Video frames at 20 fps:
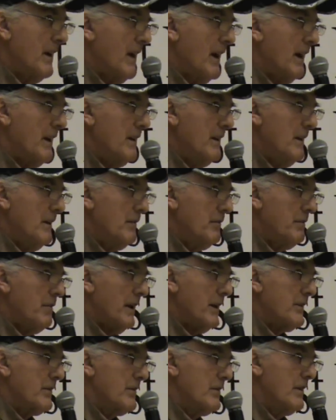and the
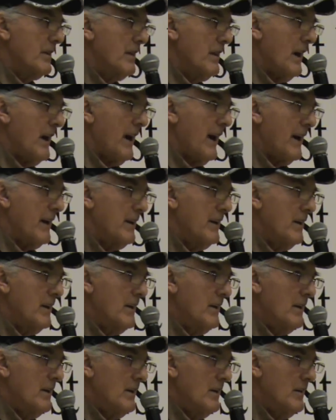effects of that.
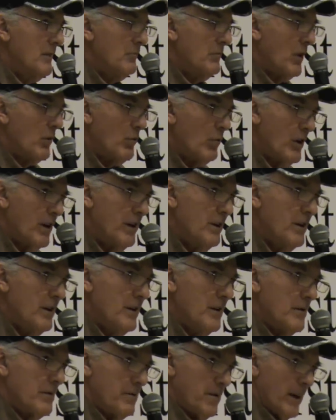But one
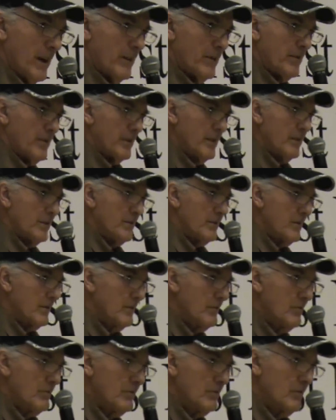of the effects
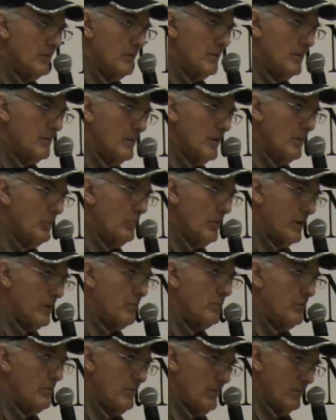is
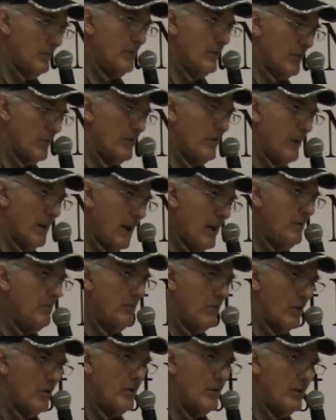there's a
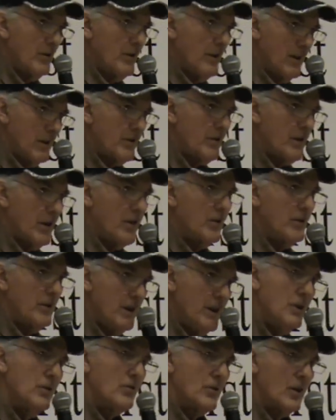name for it, and it's
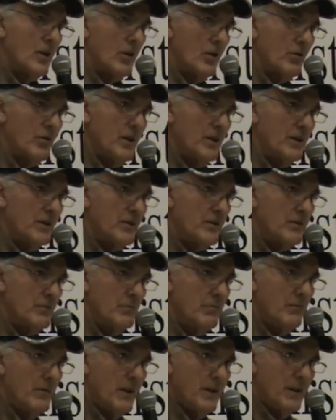called
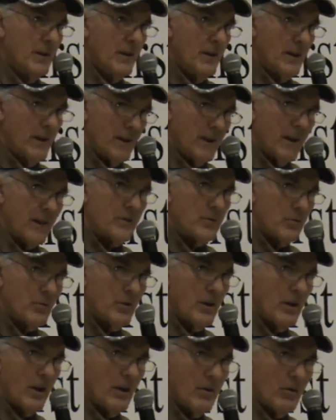neocolonialism. And that's
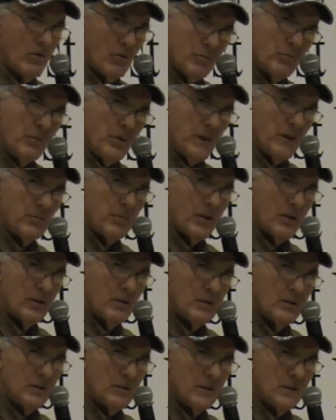where our own
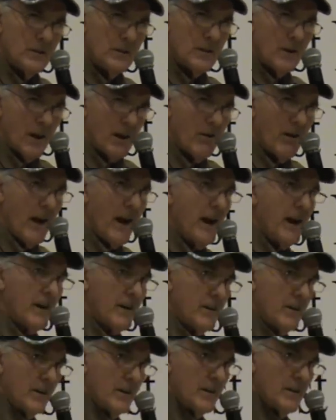people are
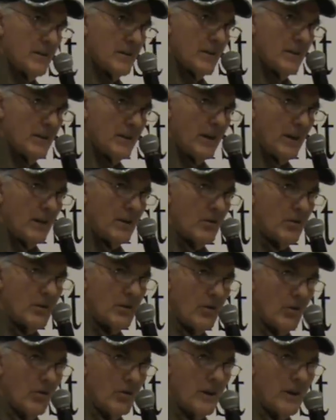acting and
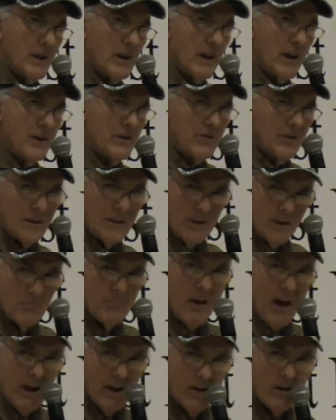organizing in a
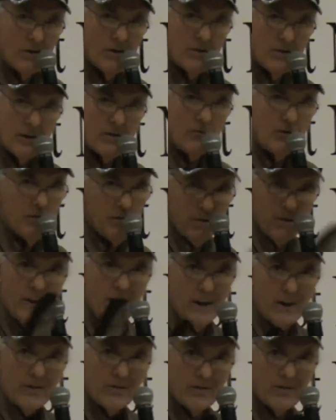manner that
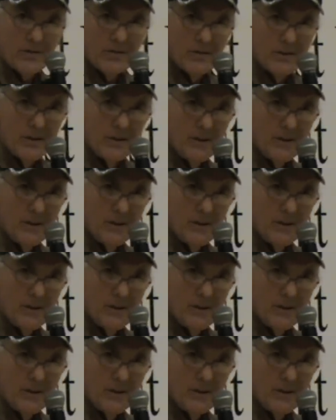reflects